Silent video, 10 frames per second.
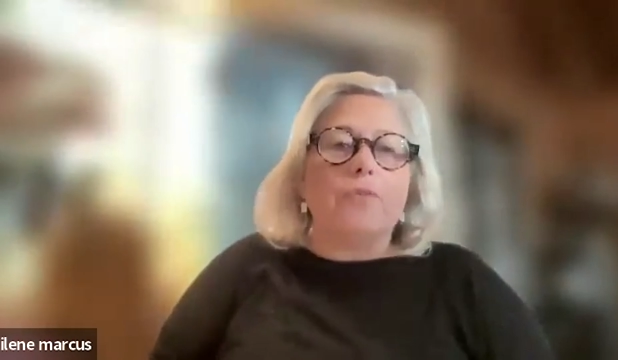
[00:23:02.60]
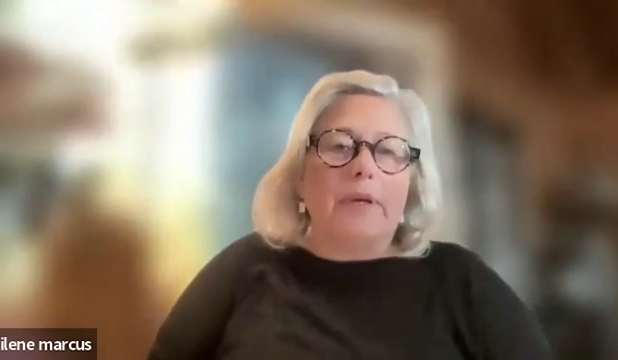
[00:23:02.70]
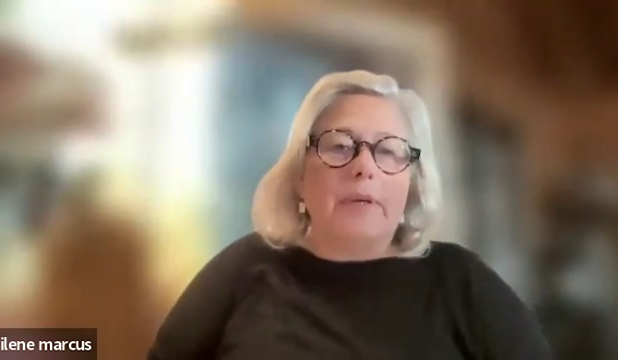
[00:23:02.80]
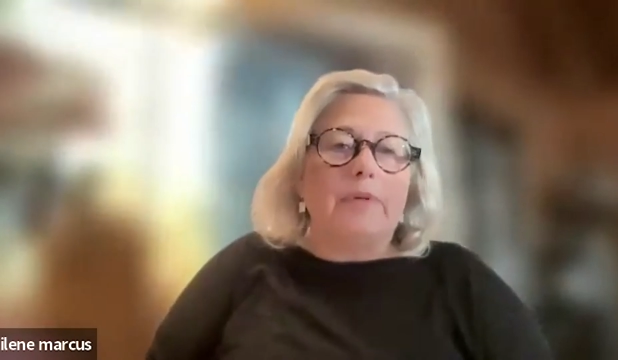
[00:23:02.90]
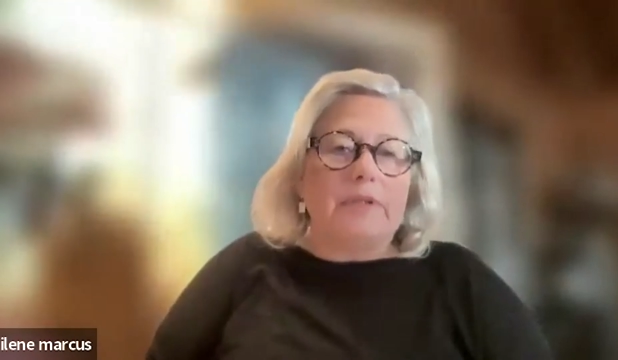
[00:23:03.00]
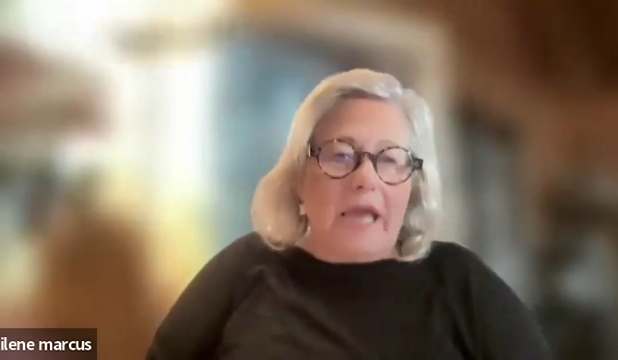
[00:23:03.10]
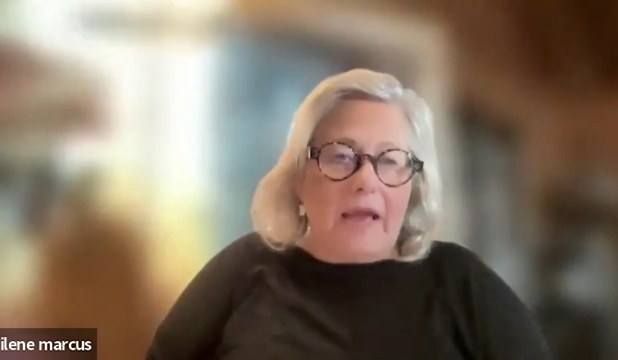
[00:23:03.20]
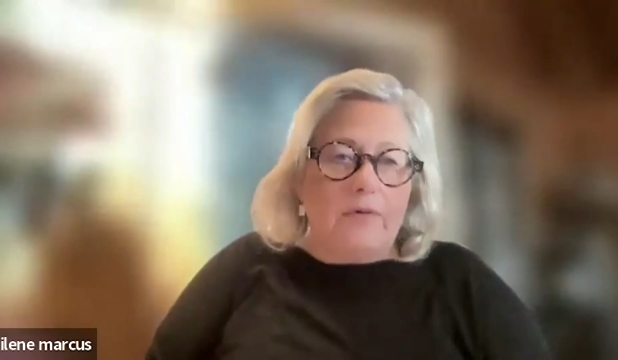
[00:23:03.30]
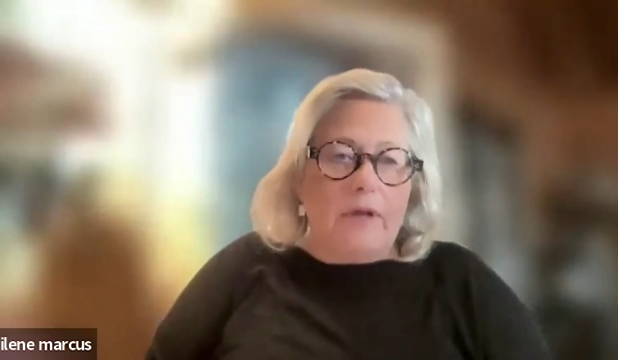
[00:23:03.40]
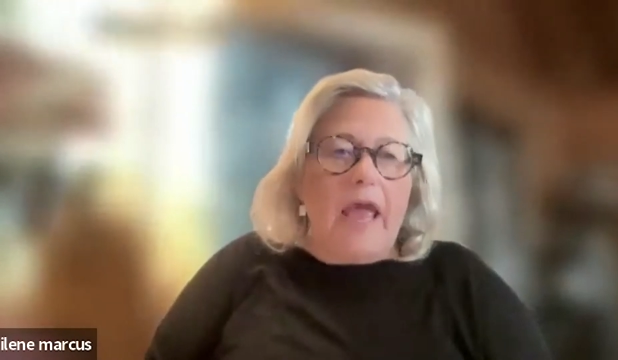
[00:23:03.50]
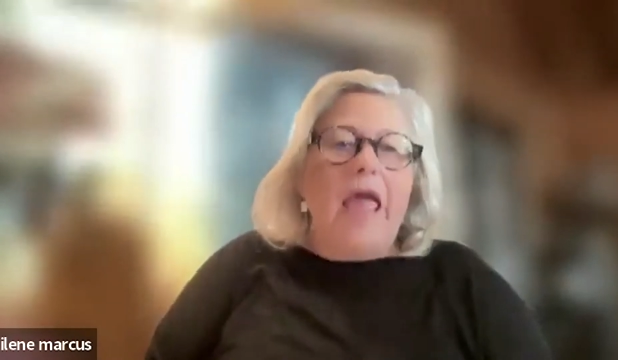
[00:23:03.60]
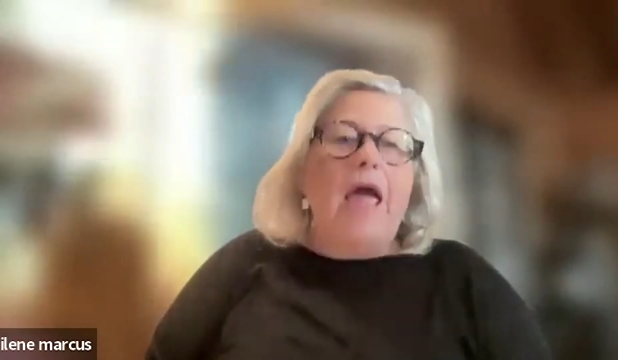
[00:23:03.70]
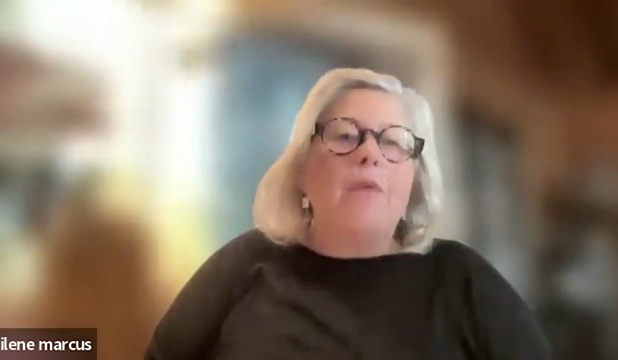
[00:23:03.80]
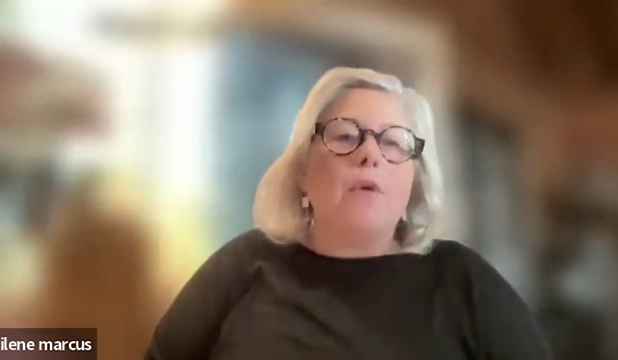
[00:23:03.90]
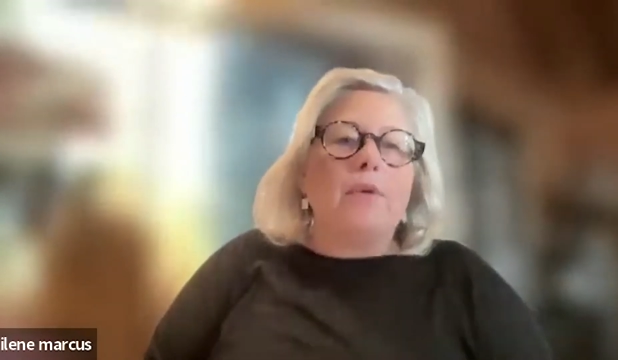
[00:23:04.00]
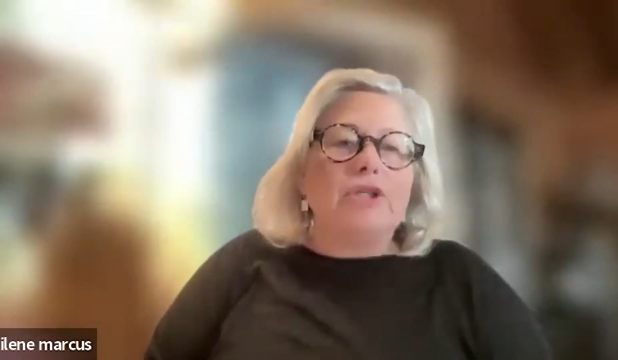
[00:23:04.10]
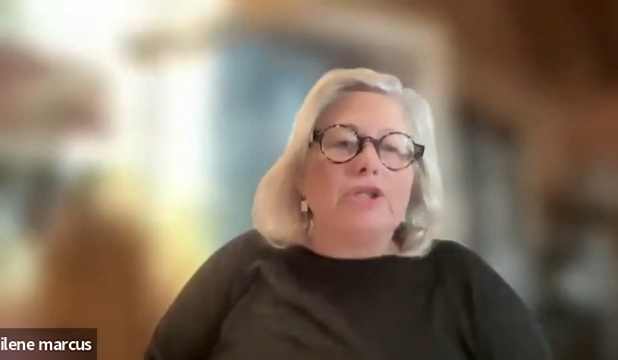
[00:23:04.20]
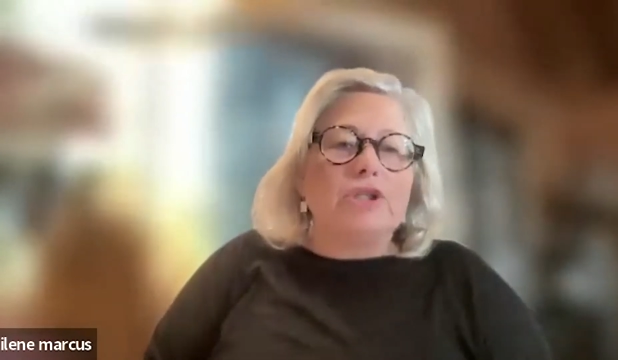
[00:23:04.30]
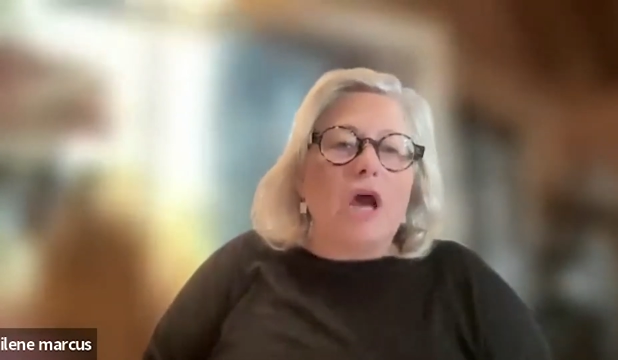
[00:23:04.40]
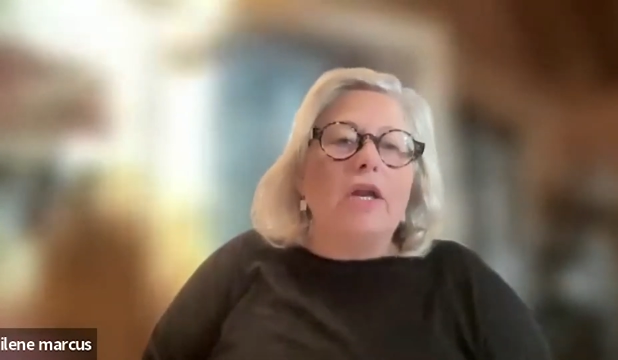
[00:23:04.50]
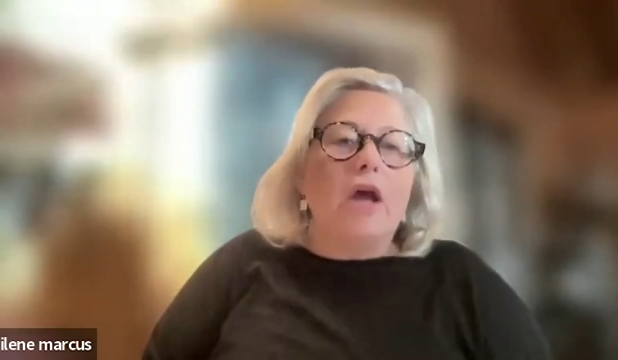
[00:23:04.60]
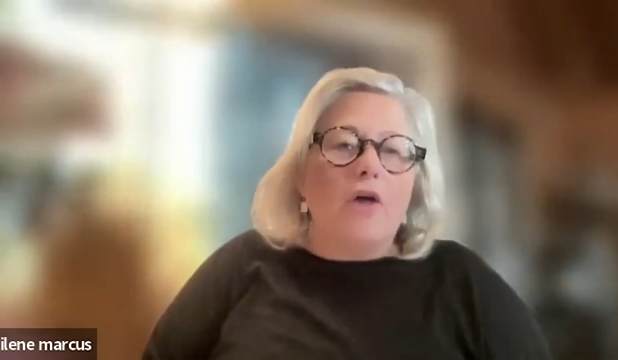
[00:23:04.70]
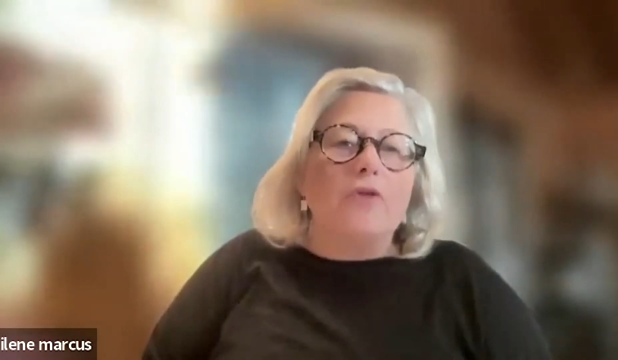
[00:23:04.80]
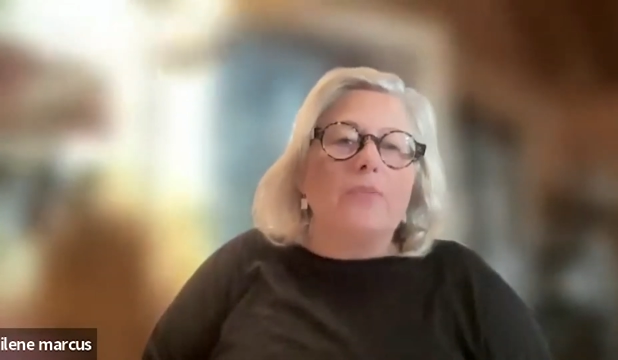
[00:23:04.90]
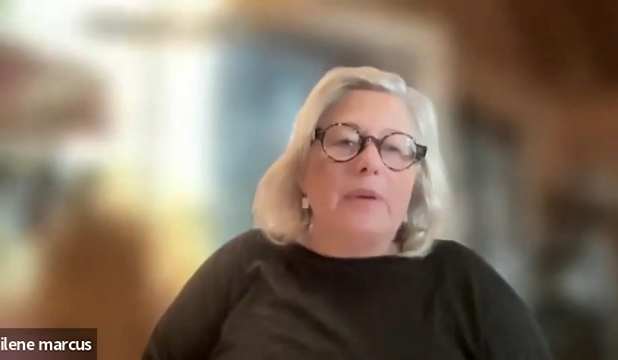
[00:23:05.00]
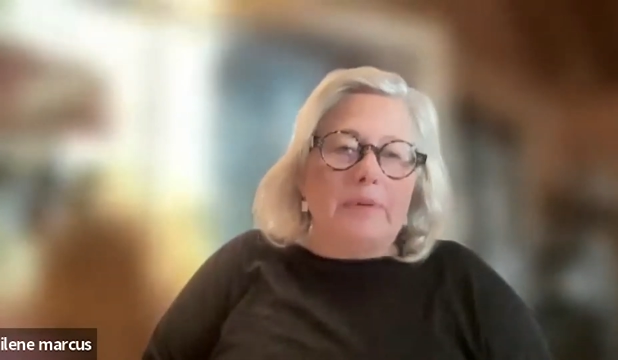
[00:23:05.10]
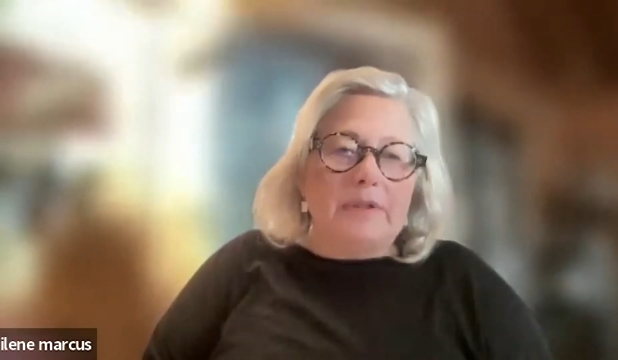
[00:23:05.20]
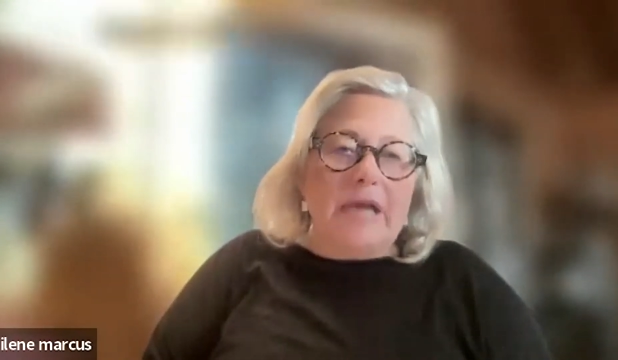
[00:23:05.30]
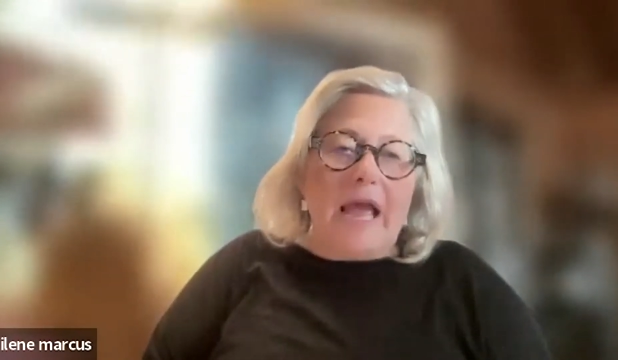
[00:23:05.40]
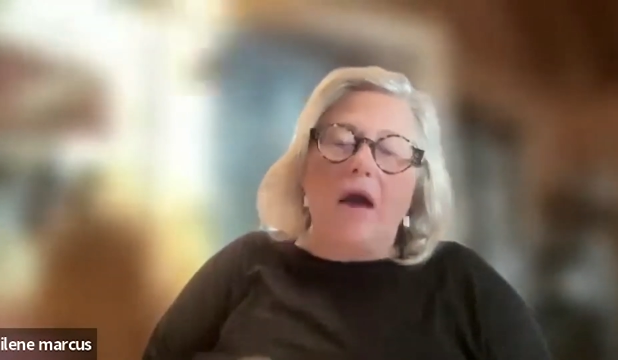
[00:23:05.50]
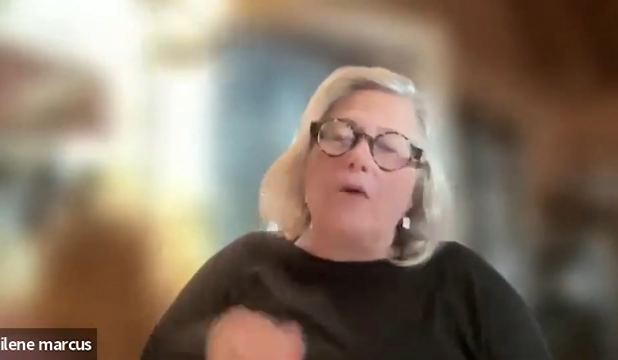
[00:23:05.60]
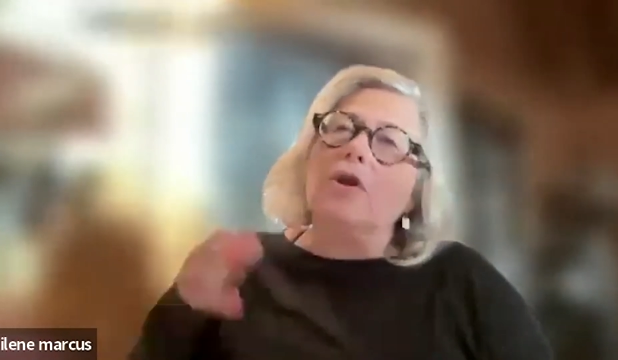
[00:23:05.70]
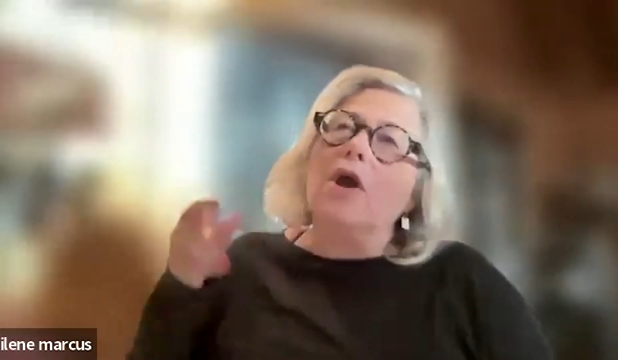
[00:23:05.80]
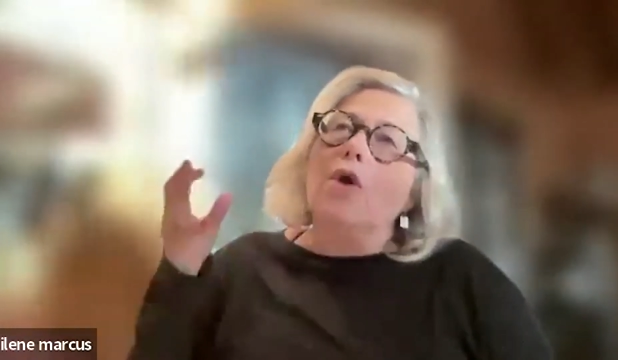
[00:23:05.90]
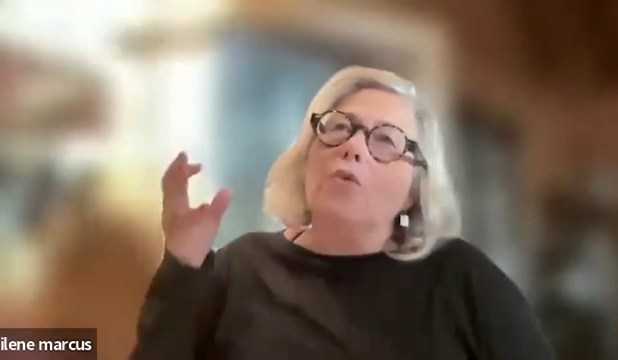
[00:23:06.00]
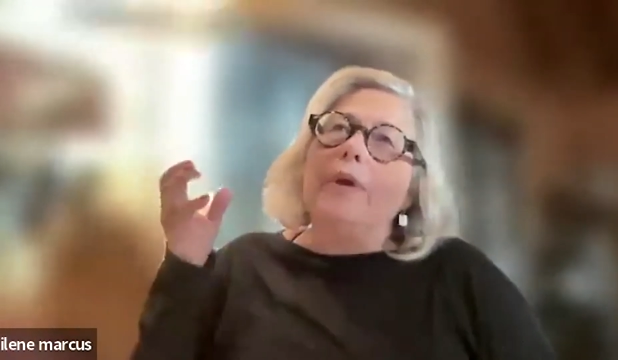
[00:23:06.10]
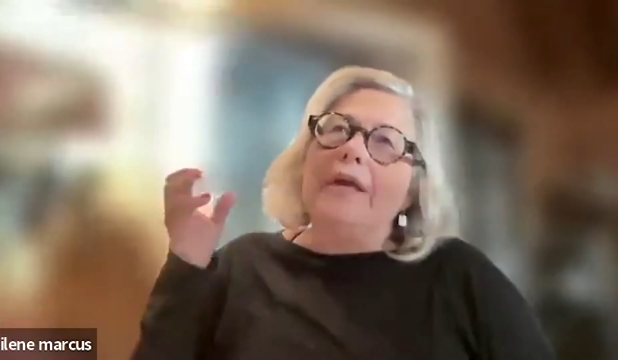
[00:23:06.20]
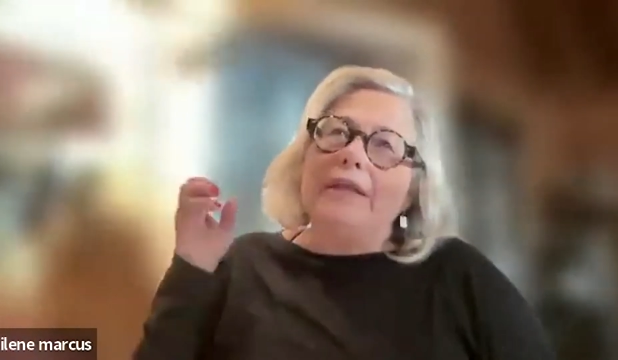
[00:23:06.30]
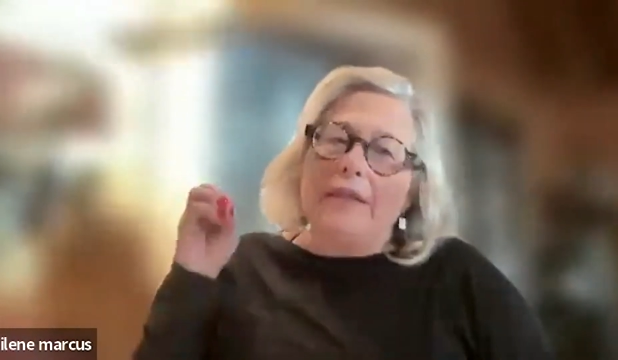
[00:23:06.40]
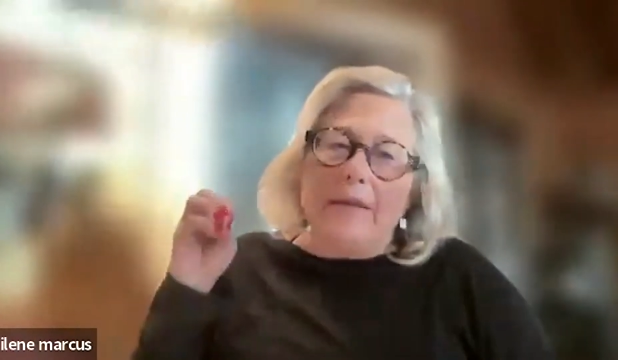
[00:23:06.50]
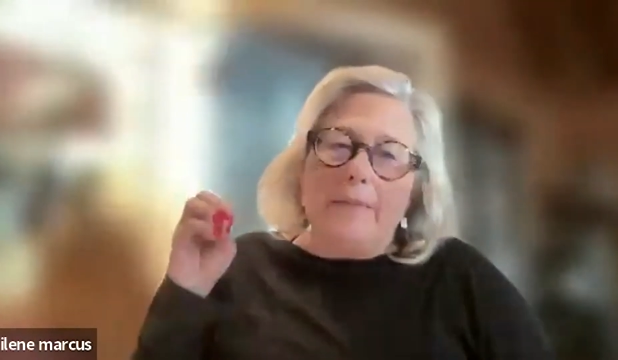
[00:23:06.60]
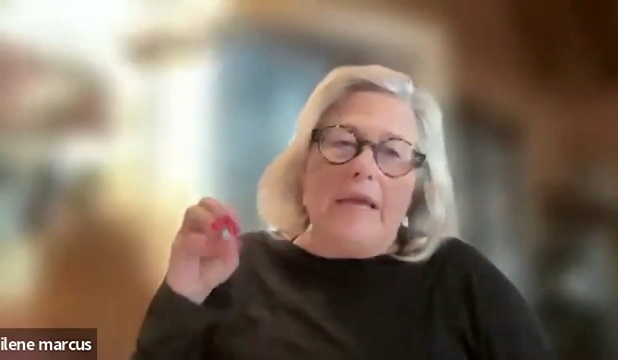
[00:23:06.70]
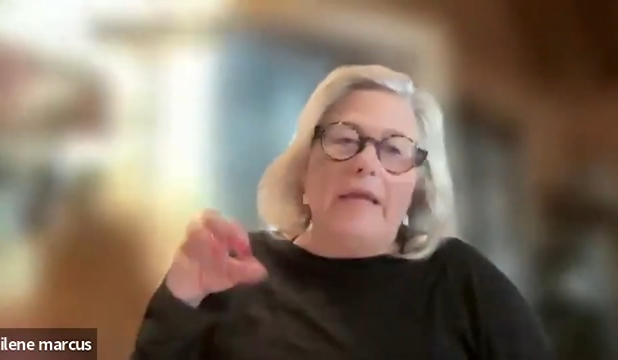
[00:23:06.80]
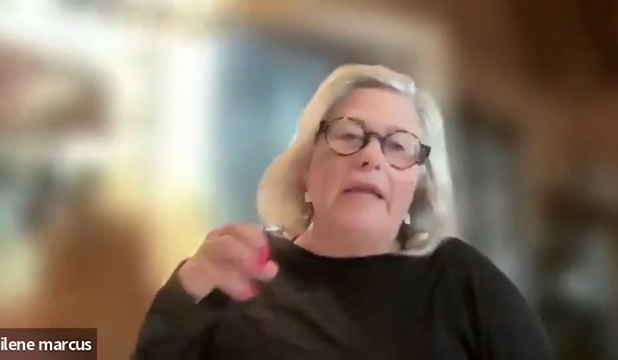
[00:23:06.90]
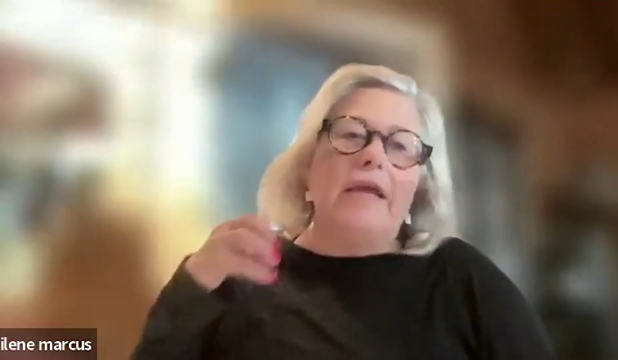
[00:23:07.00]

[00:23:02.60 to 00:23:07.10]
people down. And when we shut other people down, we limit